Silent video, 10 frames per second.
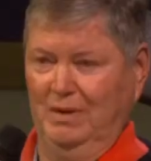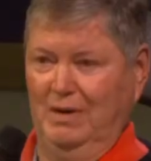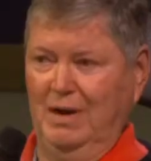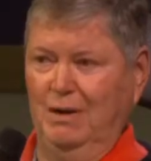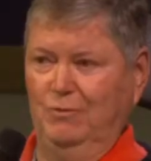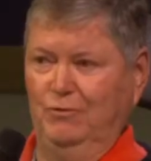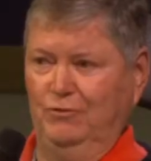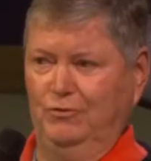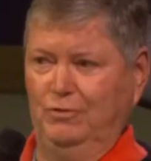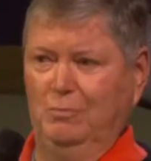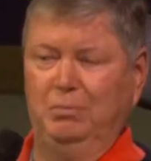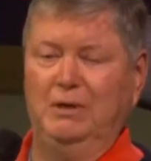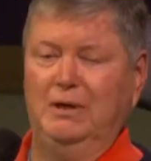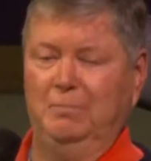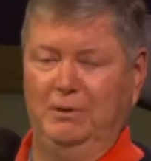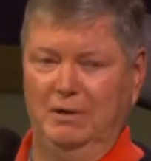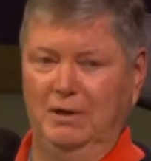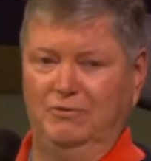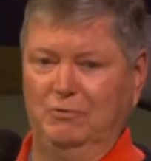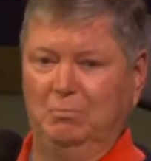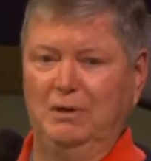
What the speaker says: And I was completely paralyzed.